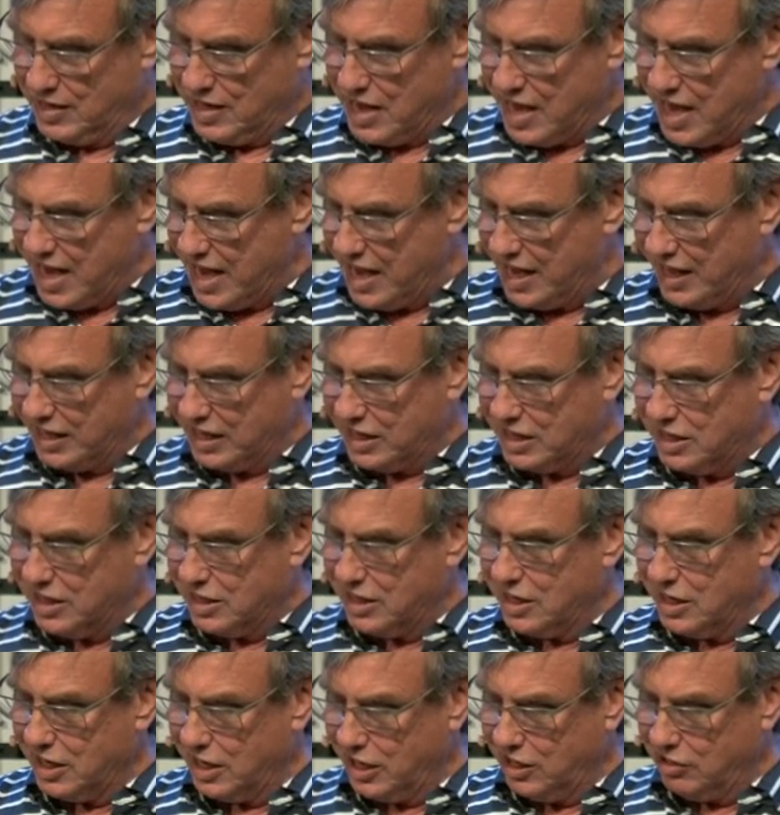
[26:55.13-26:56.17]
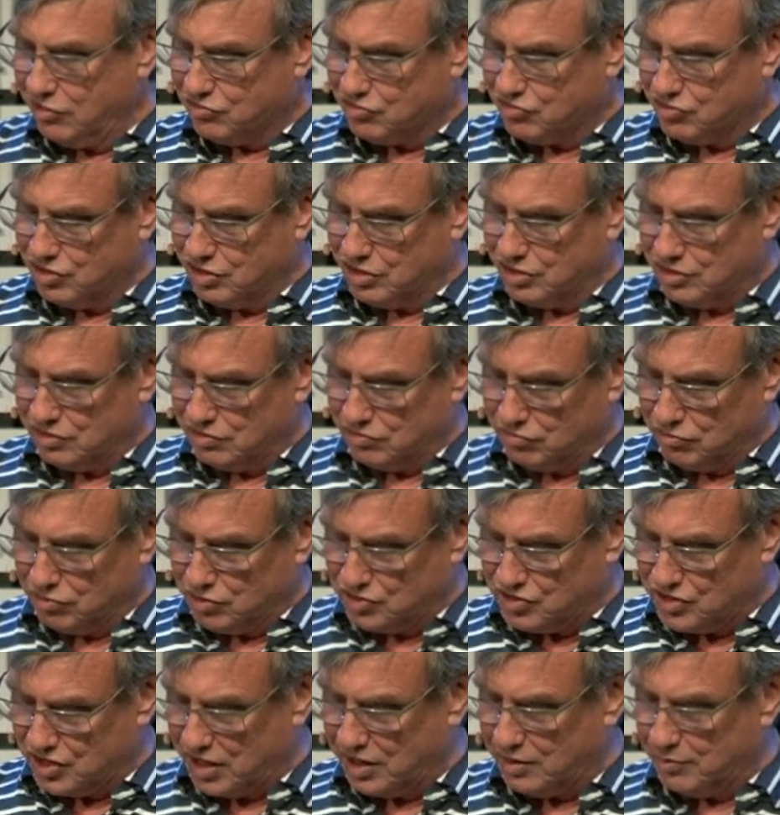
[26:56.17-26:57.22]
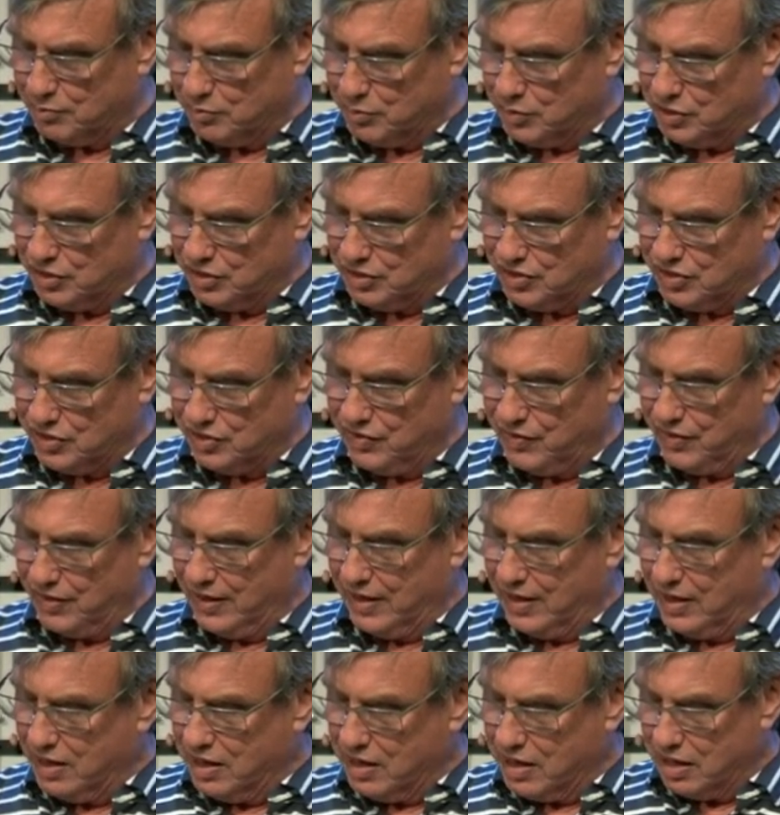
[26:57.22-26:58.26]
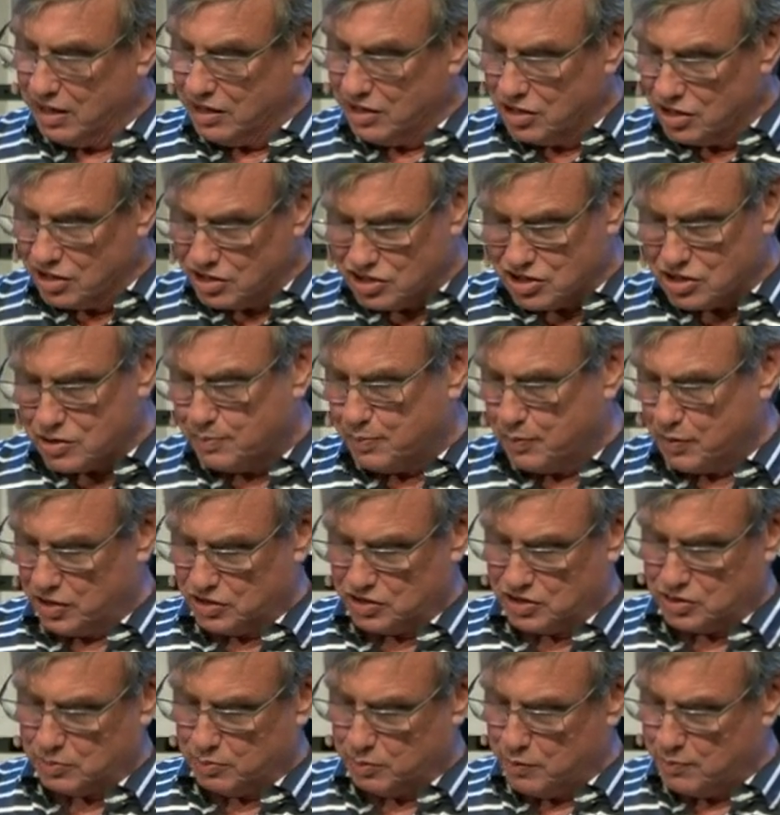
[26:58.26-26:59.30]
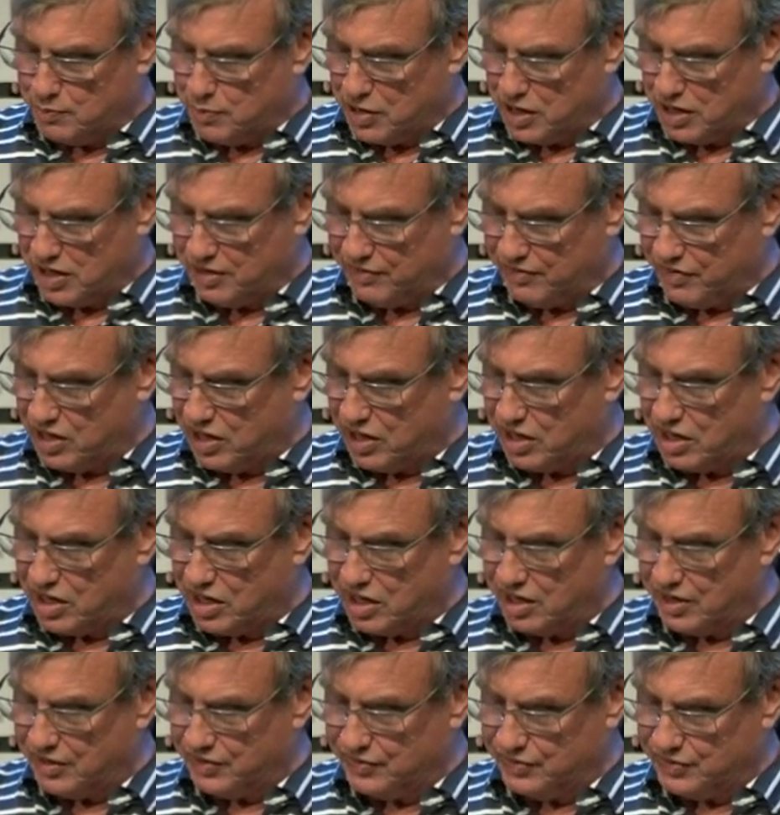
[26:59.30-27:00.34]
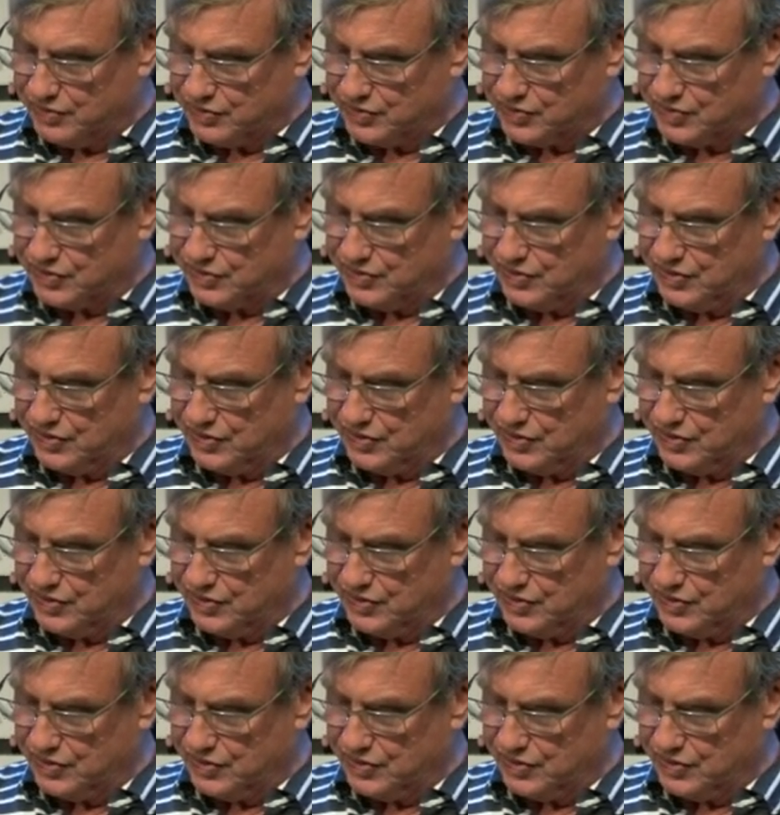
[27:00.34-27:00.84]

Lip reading: Anger, hatred, and resentment are not supposed to be part of our lives.